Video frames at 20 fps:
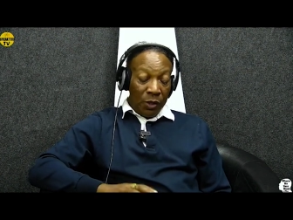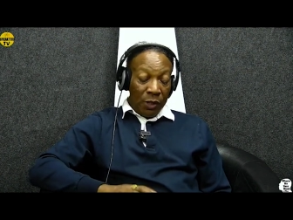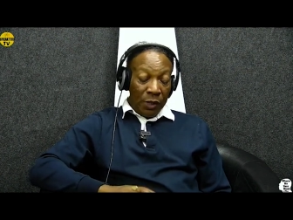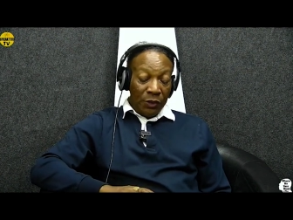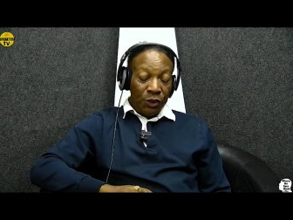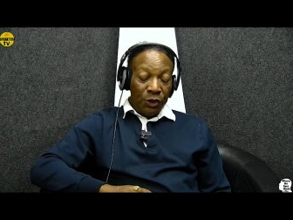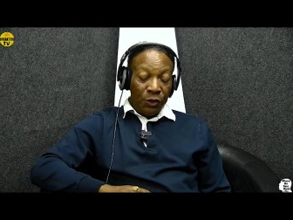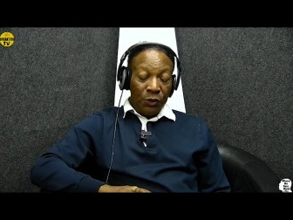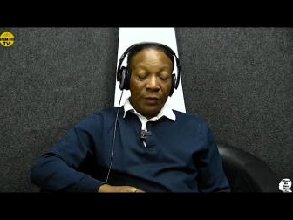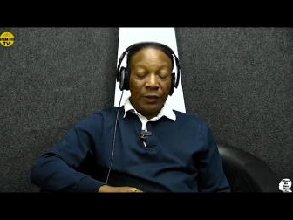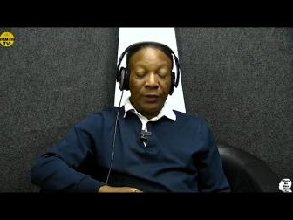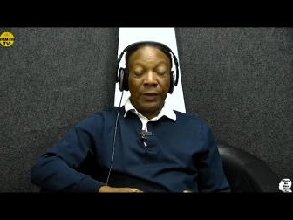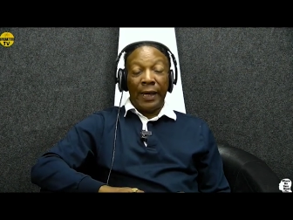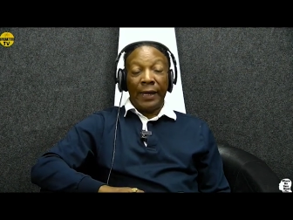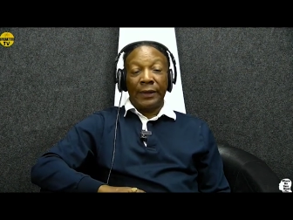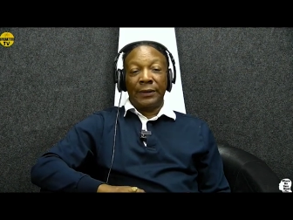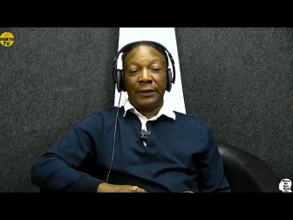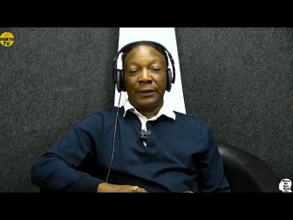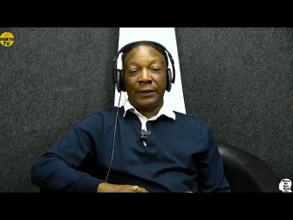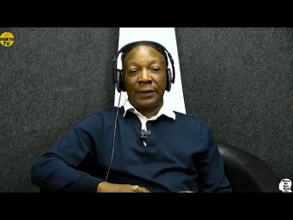you can tune
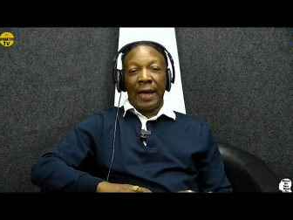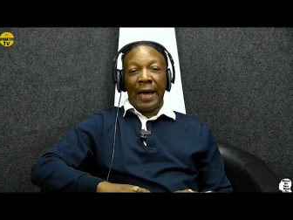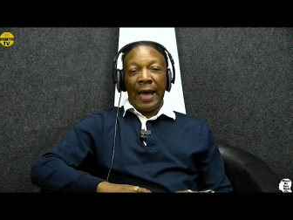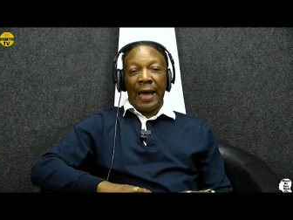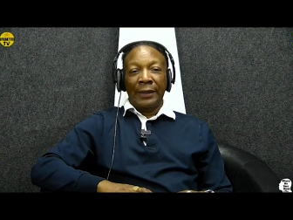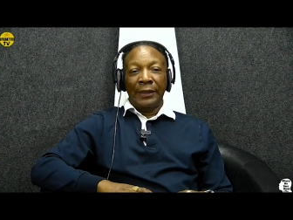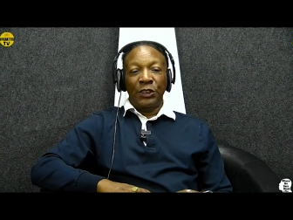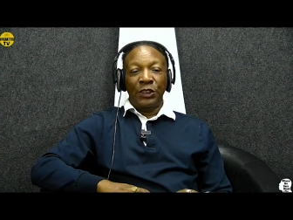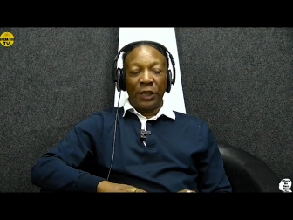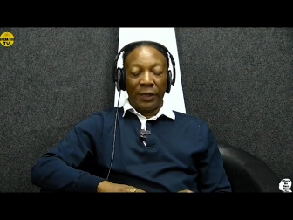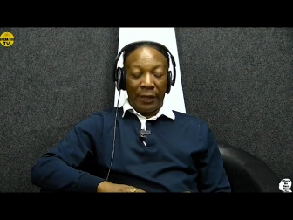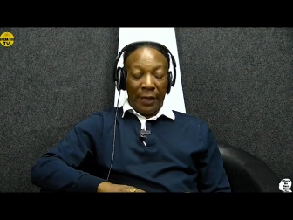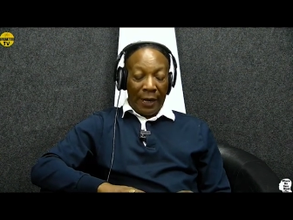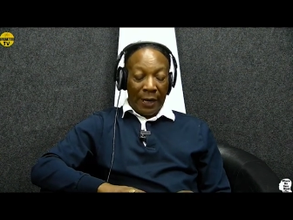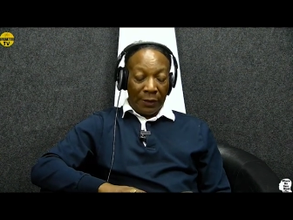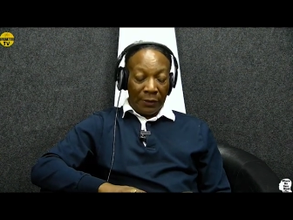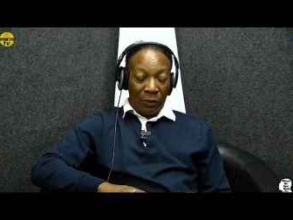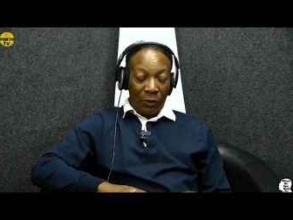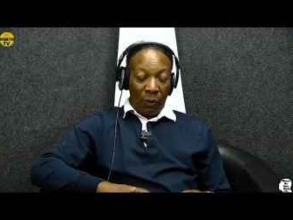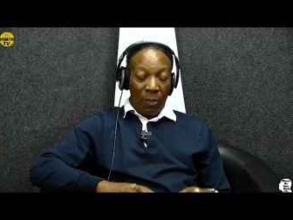into that and
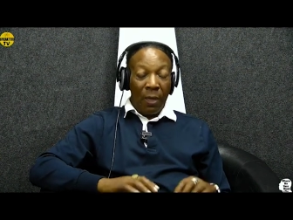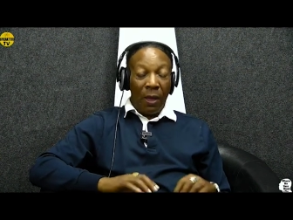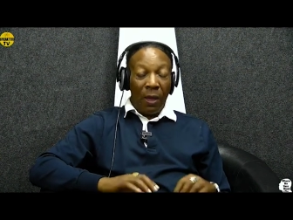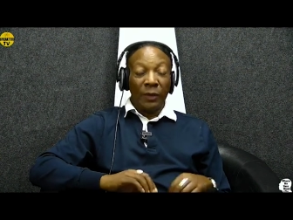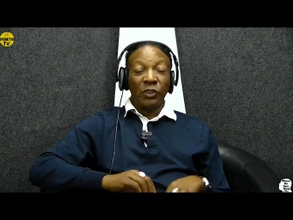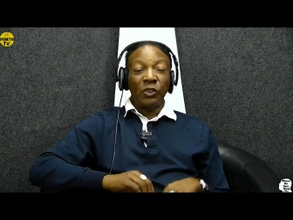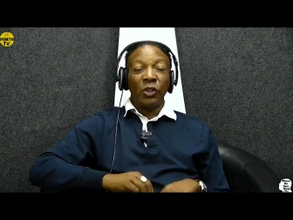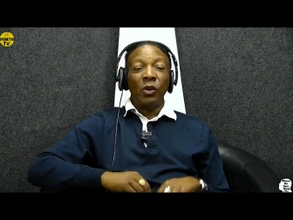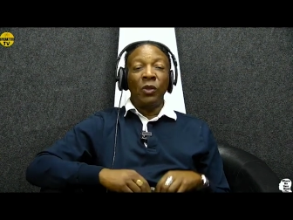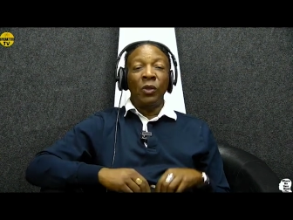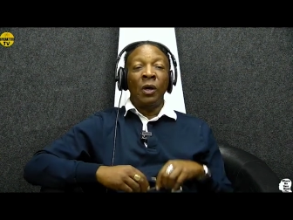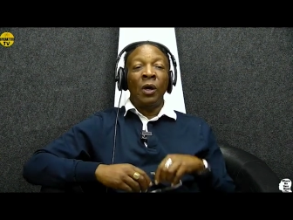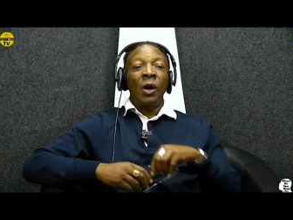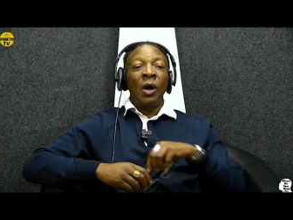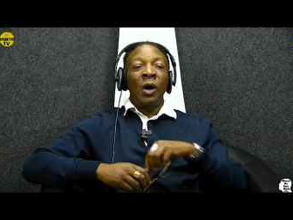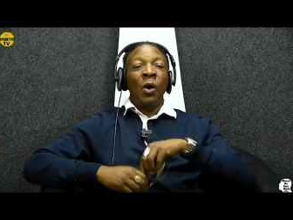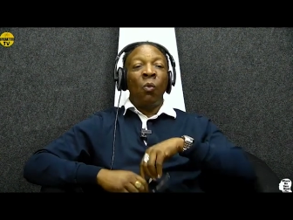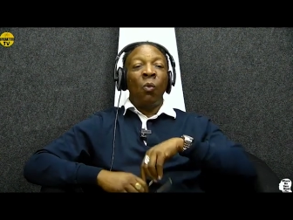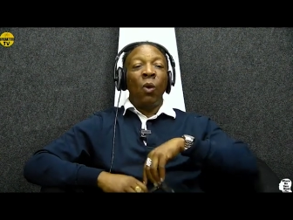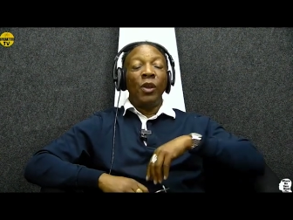check that out. So as I said,
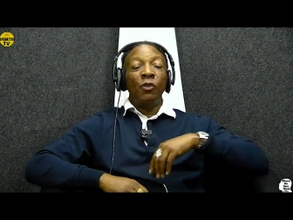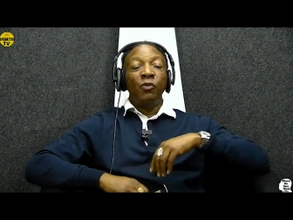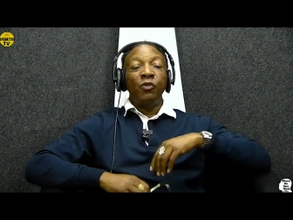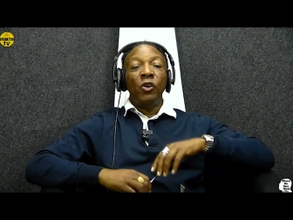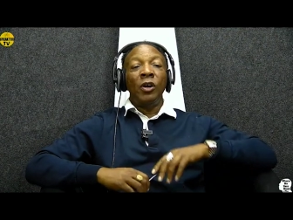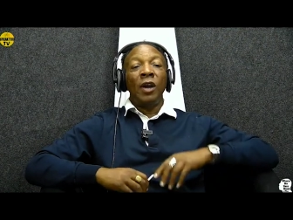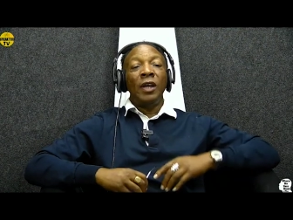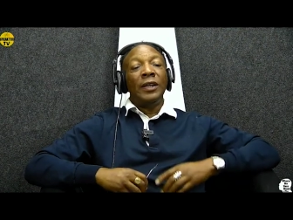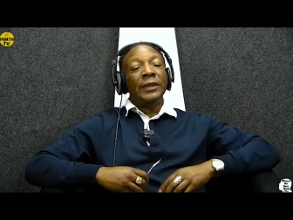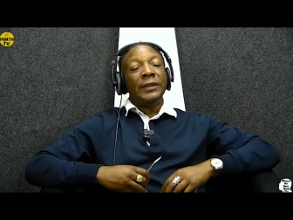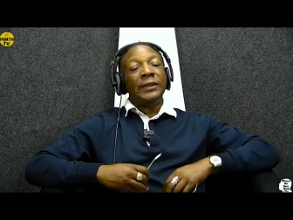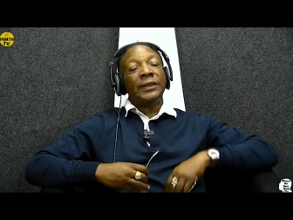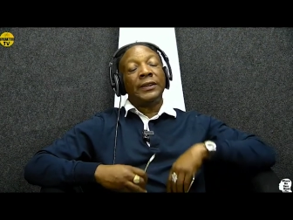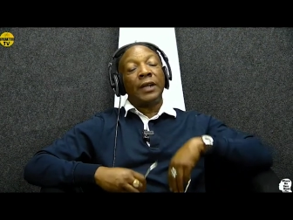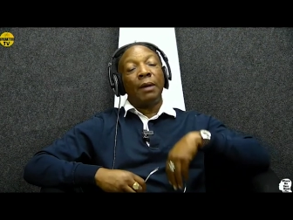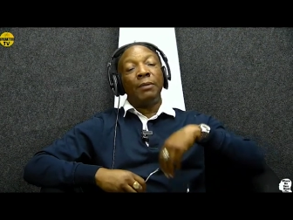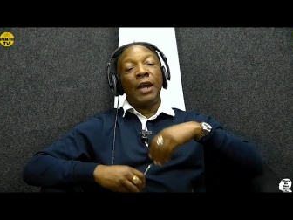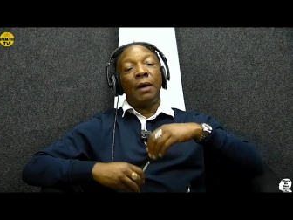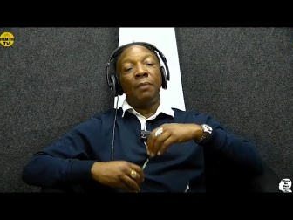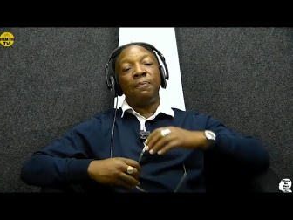wonderful
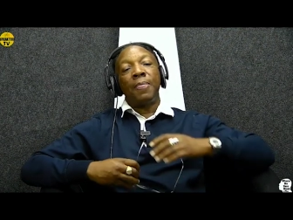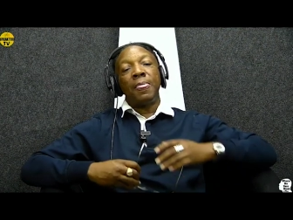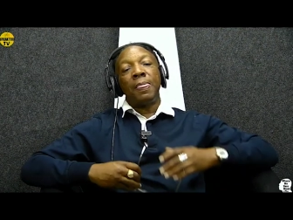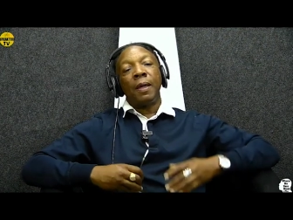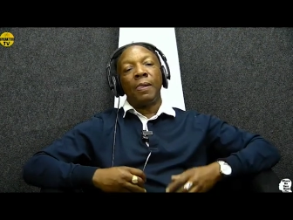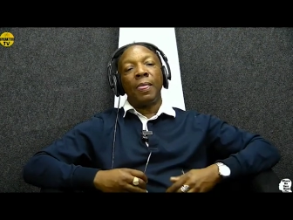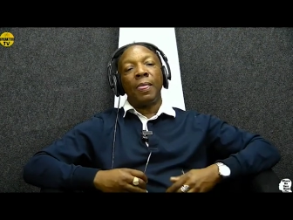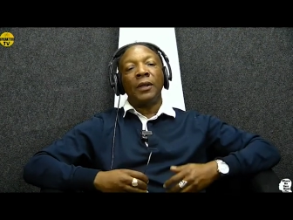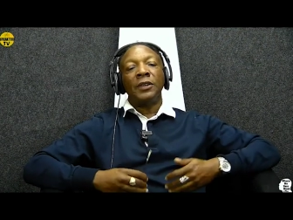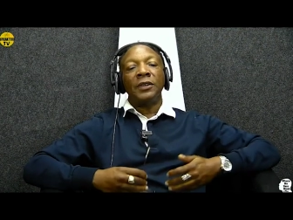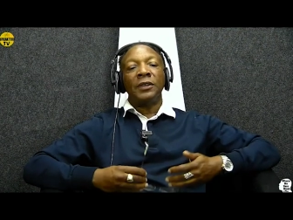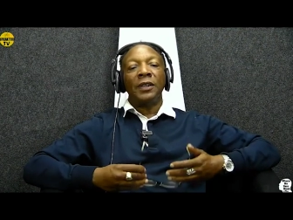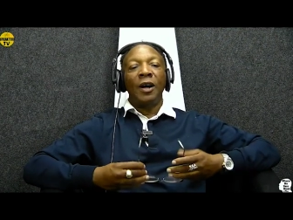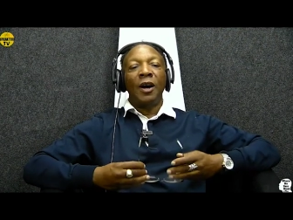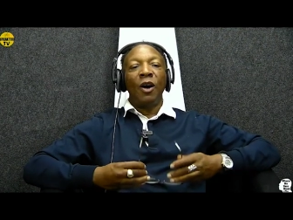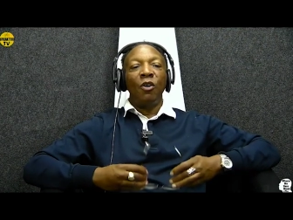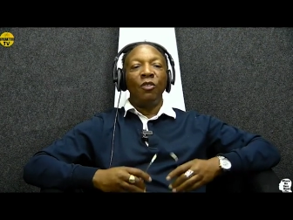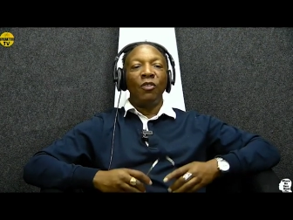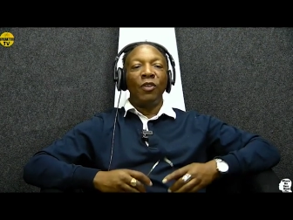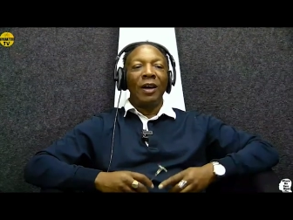things yeah! coming
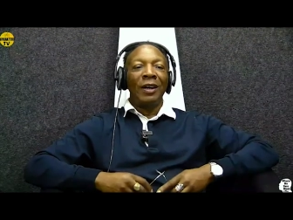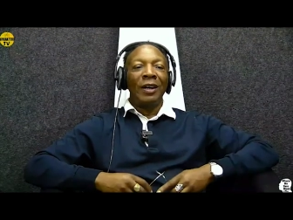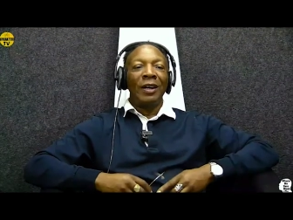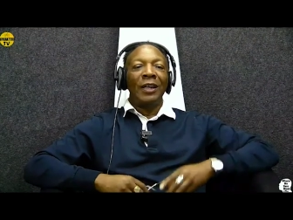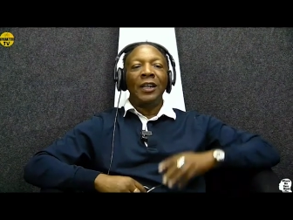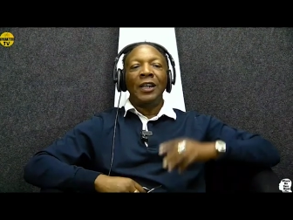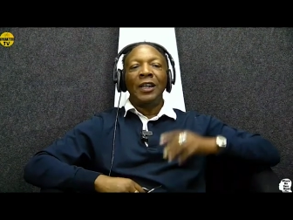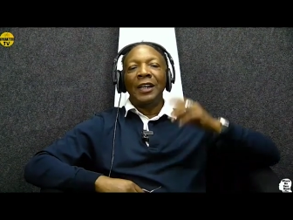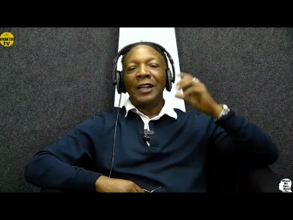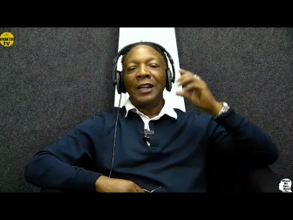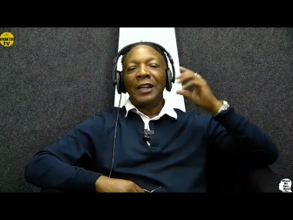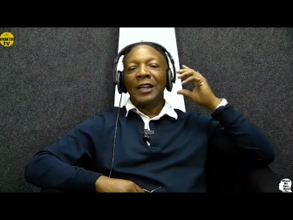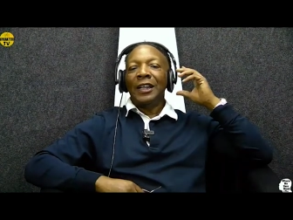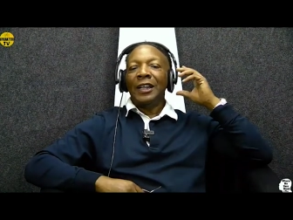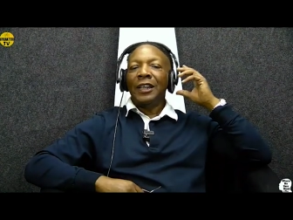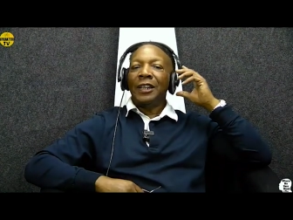up. We're back again.